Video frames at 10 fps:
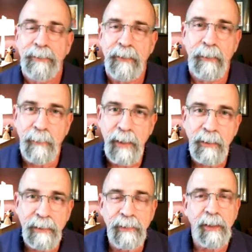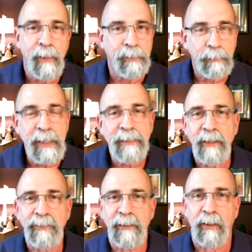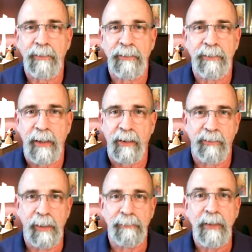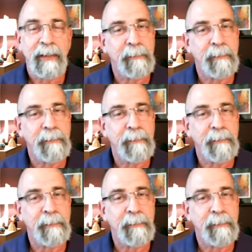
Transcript: that we are giving away $3,000 in scholarships.